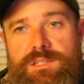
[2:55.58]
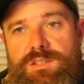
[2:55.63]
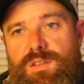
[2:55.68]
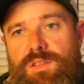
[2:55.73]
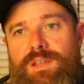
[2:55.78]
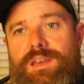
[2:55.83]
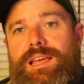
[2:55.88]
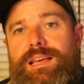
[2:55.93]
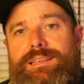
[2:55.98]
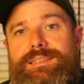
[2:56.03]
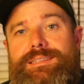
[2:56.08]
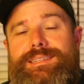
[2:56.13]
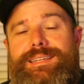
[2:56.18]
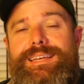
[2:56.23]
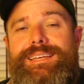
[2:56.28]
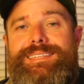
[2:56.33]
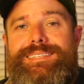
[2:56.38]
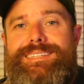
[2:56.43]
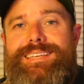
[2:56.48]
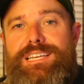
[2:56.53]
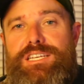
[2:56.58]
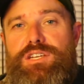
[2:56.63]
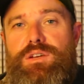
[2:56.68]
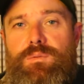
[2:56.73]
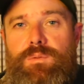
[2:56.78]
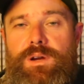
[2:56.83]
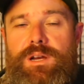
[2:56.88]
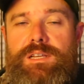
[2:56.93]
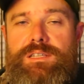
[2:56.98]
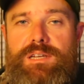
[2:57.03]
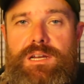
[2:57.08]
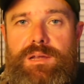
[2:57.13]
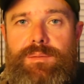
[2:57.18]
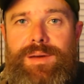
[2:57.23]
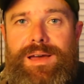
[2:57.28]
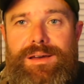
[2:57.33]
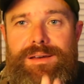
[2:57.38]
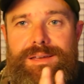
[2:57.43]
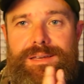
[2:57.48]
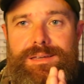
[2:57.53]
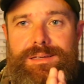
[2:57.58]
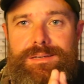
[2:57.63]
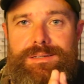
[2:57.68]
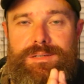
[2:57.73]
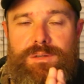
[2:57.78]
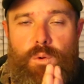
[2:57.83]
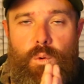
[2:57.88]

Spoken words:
So the next section we're going to talk about is